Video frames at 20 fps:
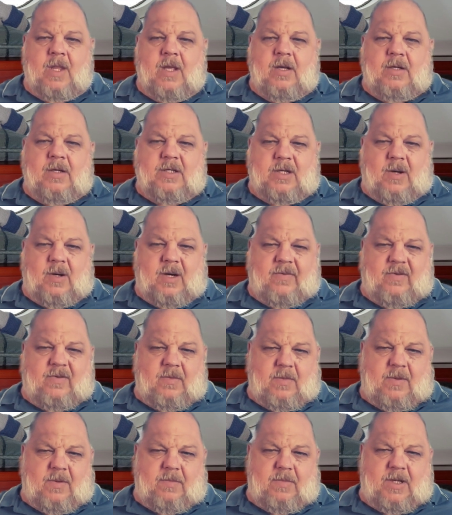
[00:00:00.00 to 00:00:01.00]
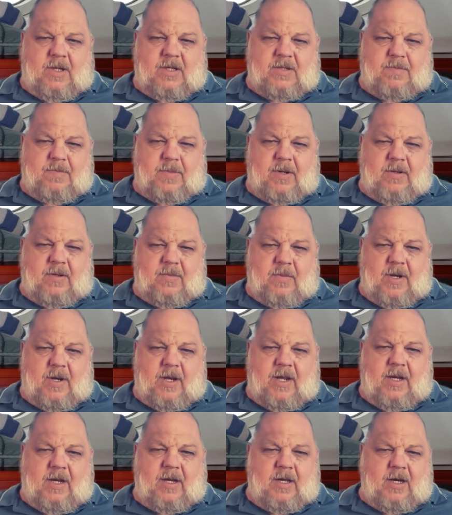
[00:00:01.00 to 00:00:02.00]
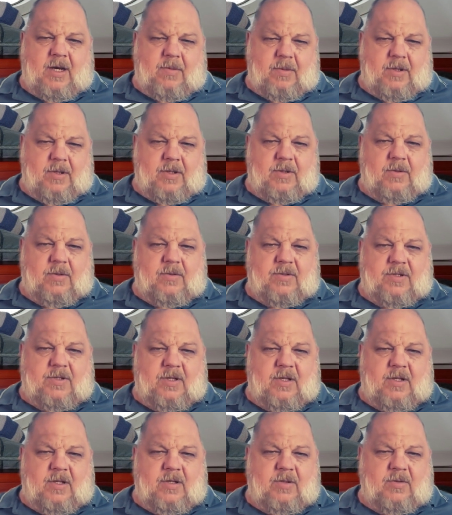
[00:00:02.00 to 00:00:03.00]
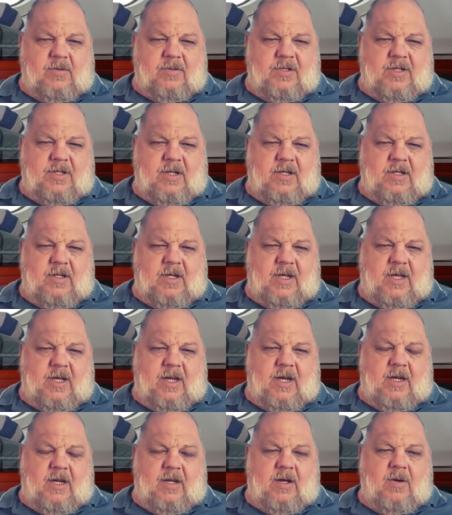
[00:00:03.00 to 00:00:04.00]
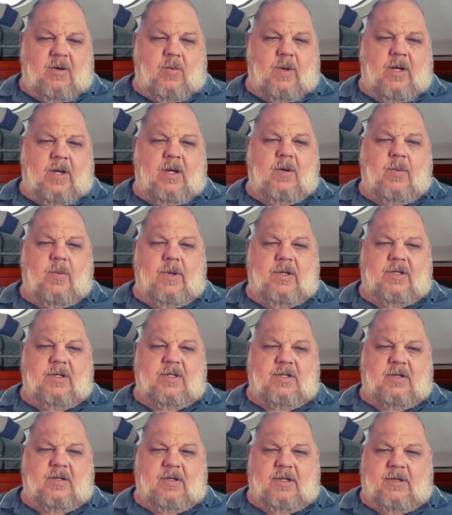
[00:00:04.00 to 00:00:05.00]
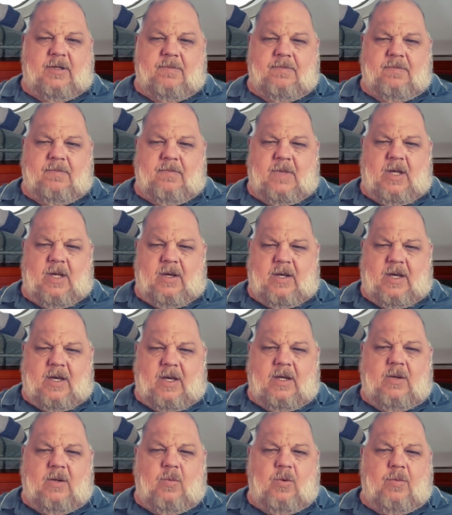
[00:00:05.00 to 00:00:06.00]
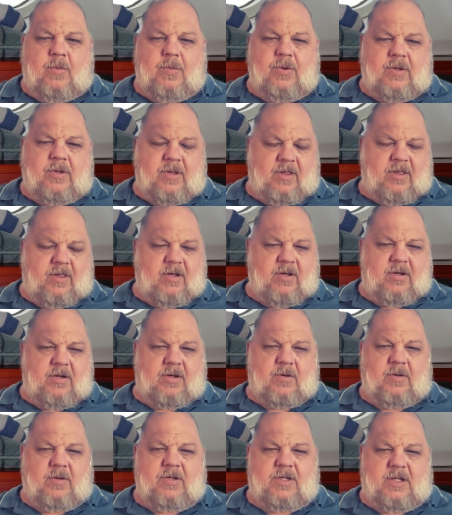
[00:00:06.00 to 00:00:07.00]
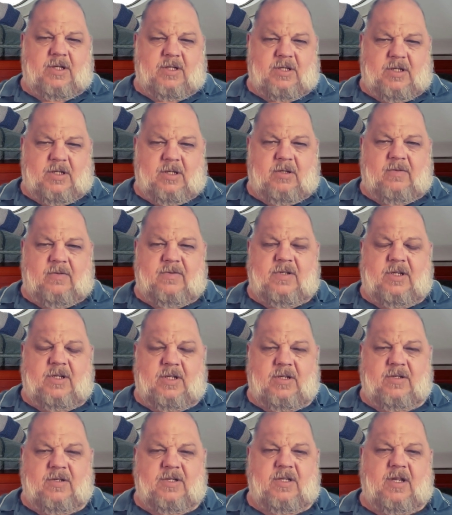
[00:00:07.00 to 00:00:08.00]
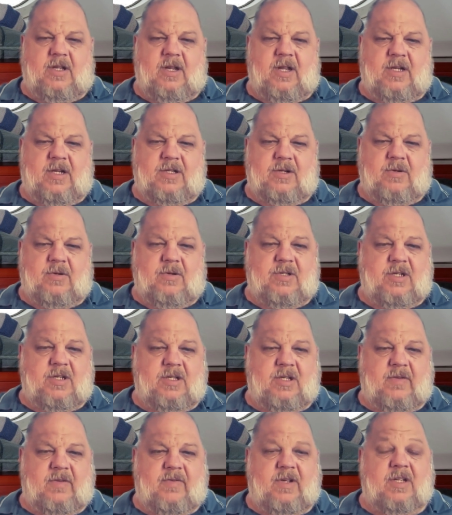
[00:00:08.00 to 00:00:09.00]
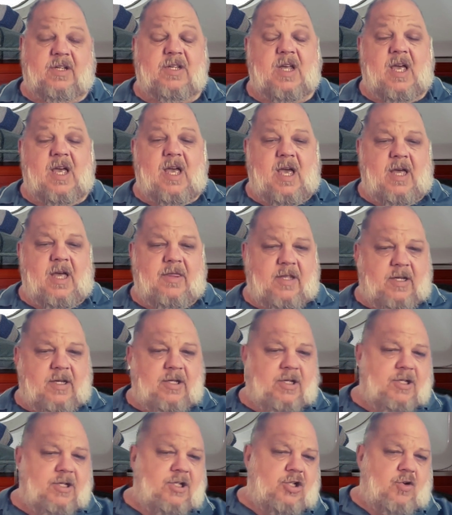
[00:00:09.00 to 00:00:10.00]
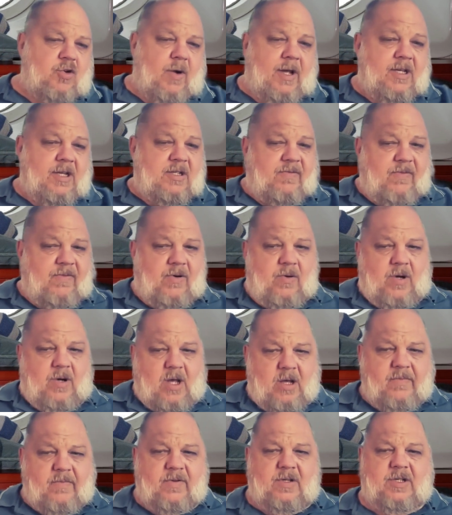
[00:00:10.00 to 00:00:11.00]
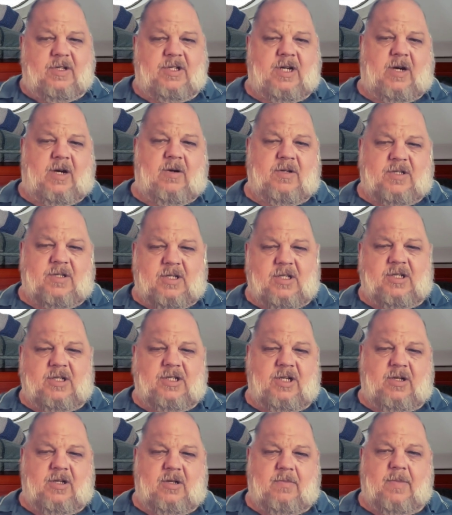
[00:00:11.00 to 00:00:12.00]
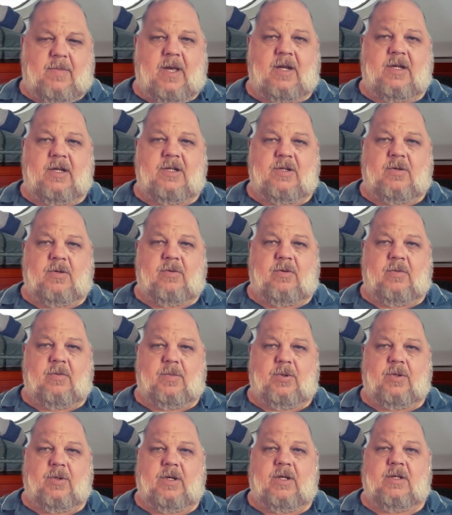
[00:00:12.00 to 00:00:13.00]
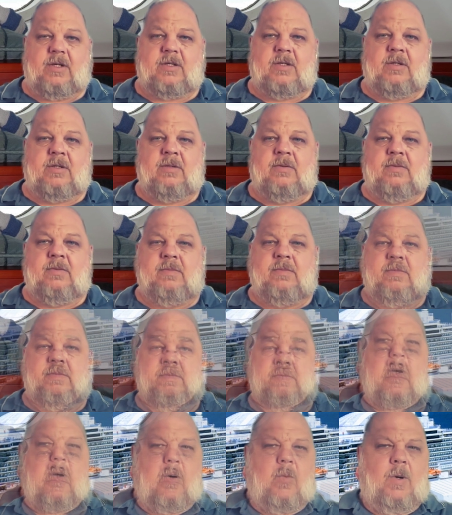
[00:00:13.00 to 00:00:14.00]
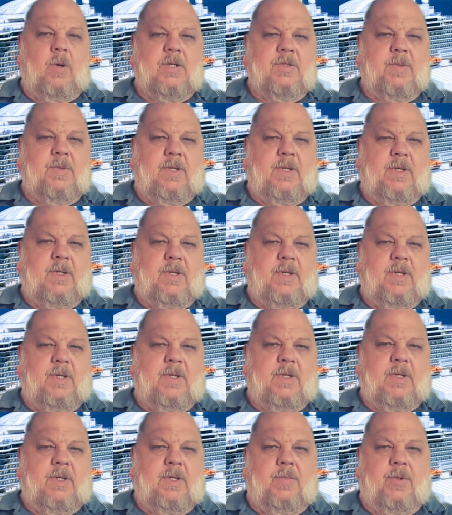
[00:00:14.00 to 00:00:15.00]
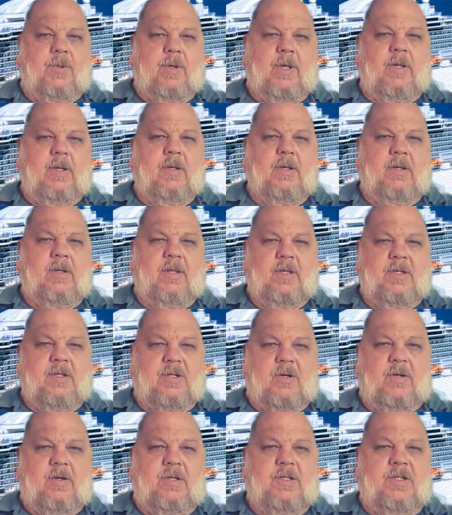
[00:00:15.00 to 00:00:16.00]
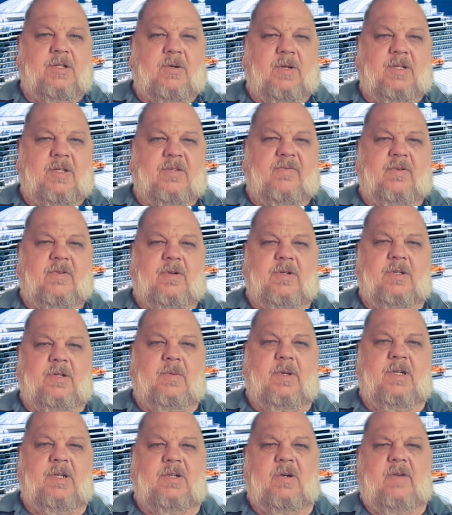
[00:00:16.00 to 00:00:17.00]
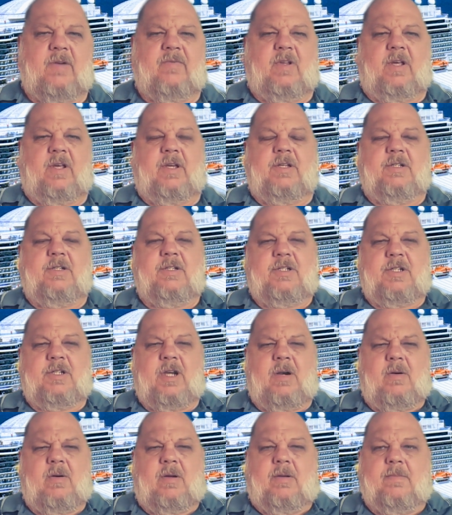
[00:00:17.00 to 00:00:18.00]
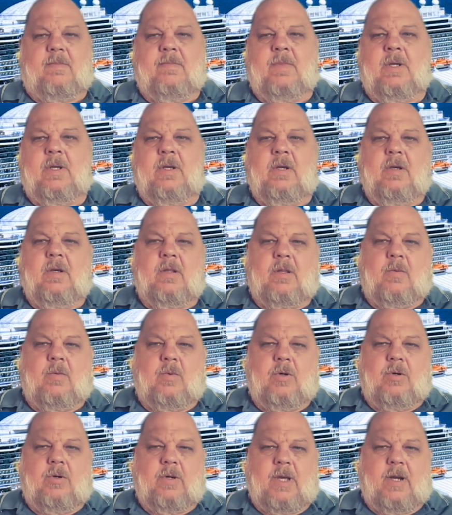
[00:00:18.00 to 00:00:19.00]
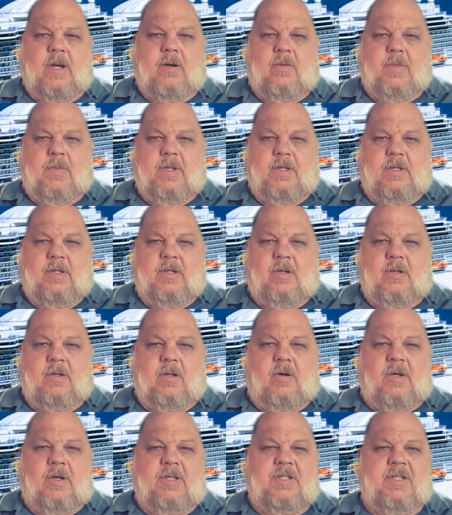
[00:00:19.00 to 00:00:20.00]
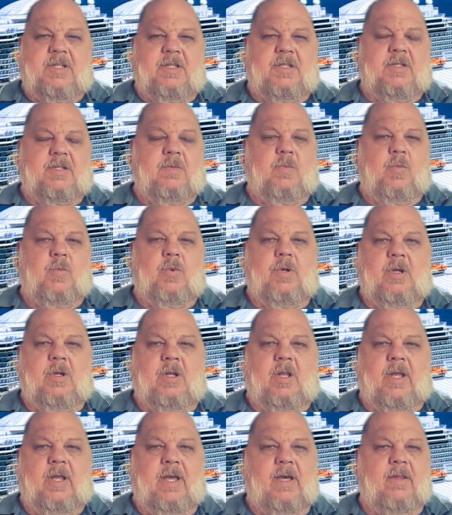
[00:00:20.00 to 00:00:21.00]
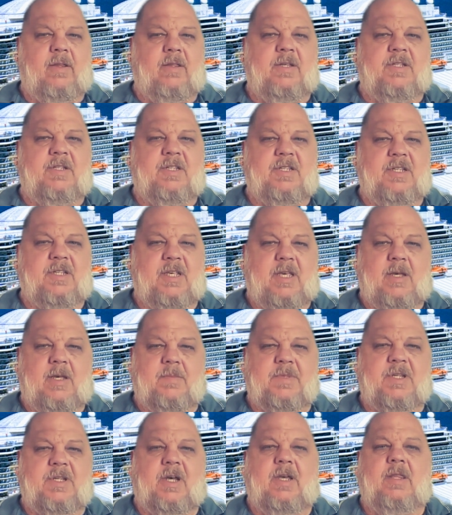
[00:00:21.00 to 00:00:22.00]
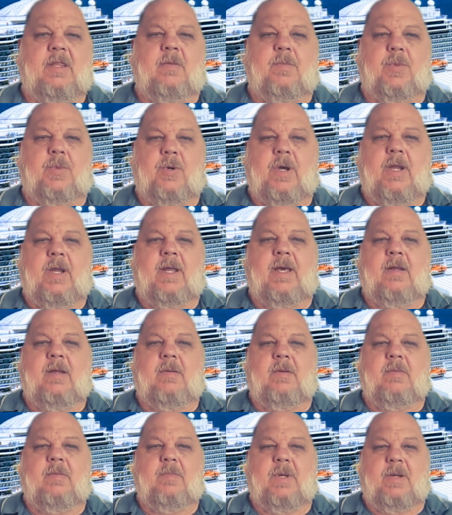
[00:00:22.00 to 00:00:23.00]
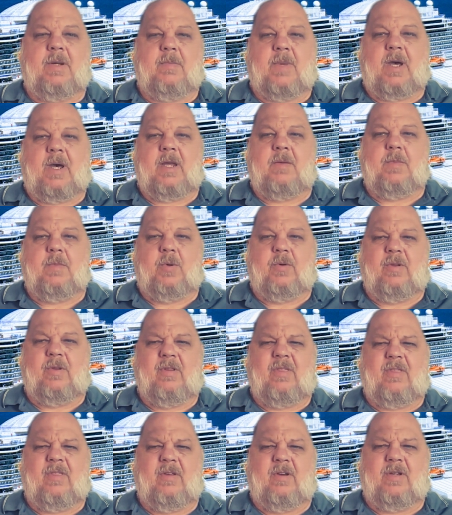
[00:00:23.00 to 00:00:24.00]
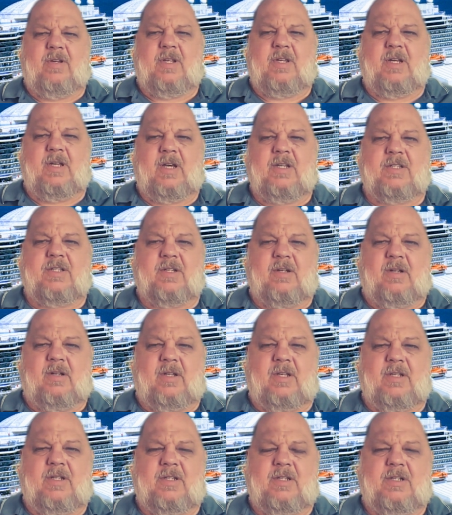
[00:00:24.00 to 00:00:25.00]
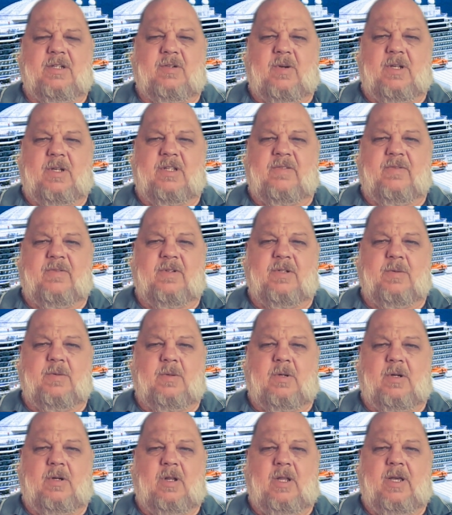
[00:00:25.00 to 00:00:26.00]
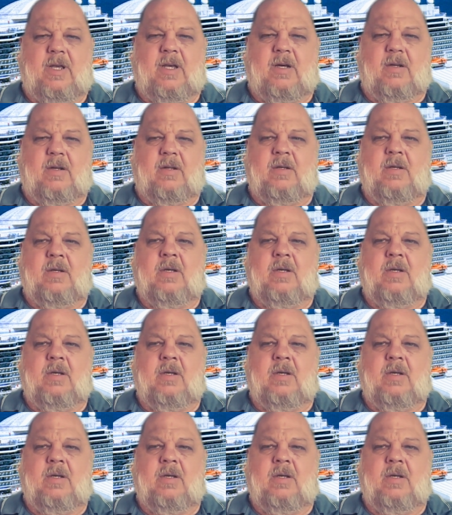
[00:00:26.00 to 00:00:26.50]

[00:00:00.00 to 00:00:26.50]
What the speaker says: So after us both making a couple of calls to the call centre and getting nowhere, we decided, okay, we'll book the 3rd cruise ourselves using the next cruise certificates and then just transfer it over to Sharon so that she could manage all the bookings. Well, once we completed the booking, I then tried to transfer it to our travel agent, Sharon. The Royal Caribbean online system wouldn't allow this as it kept saying the booking had been made more than 30 days earlier, so transfers were not allowed.